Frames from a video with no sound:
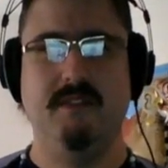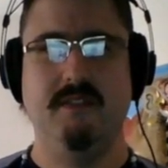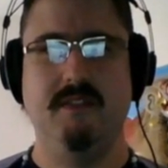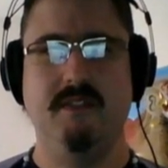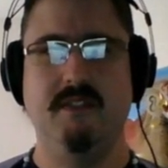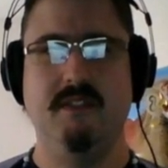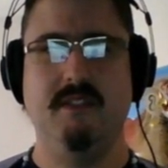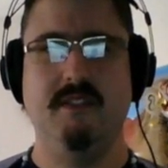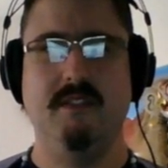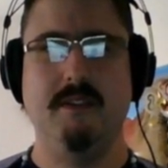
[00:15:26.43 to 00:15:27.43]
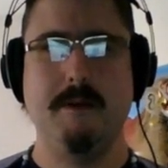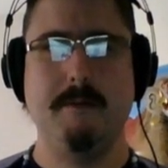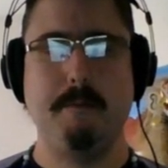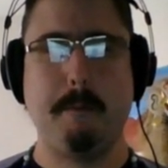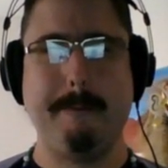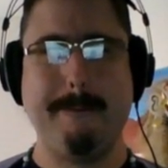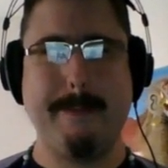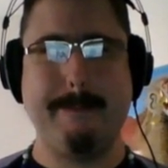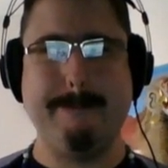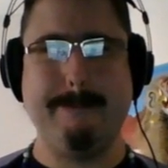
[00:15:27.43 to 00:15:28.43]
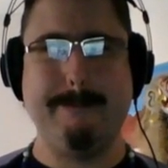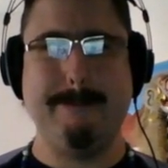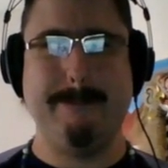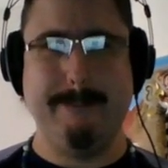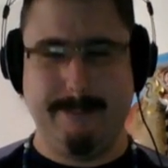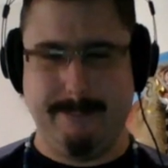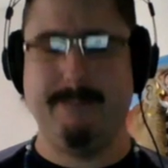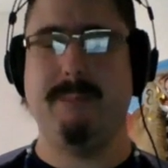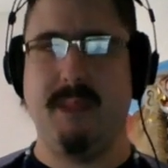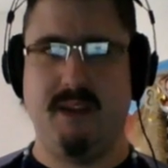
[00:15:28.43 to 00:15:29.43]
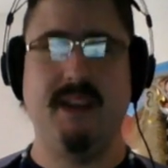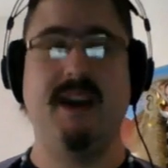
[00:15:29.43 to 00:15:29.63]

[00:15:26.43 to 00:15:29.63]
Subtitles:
Yeah, it goes through the electricity too, doesn't it?